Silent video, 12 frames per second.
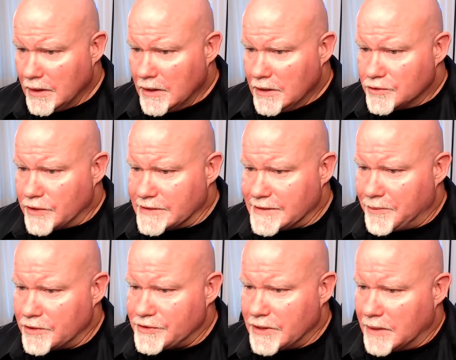Tracy
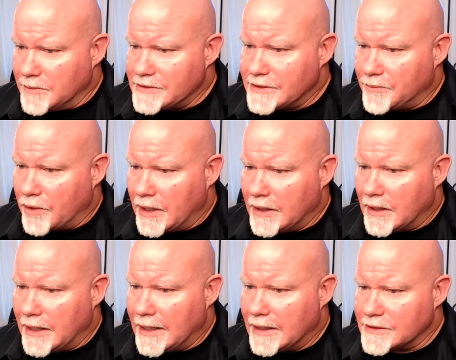Bushnell, I'm listening, Brian.
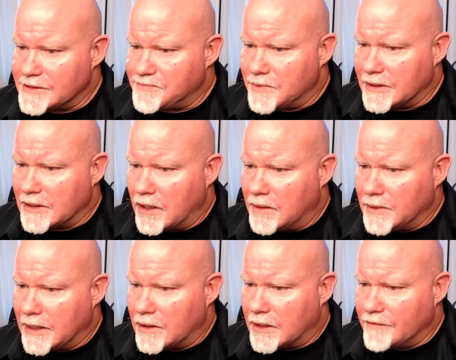I had a split
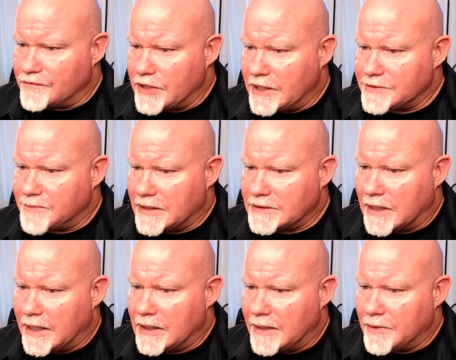gallbladder. I've changed my
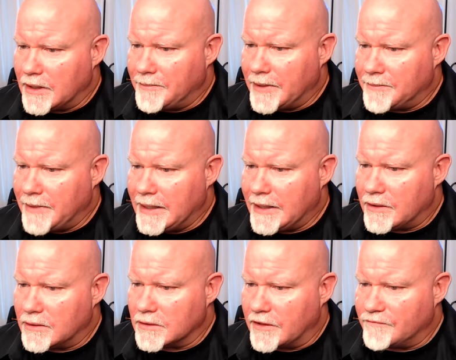diet. I'm not a big meat
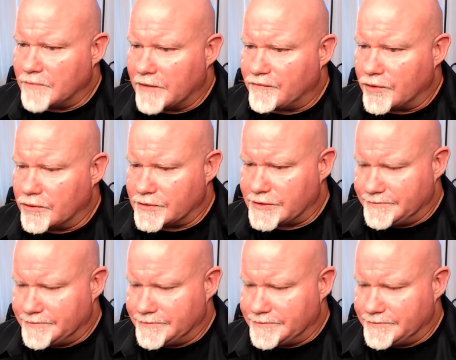eater. Love my fruits.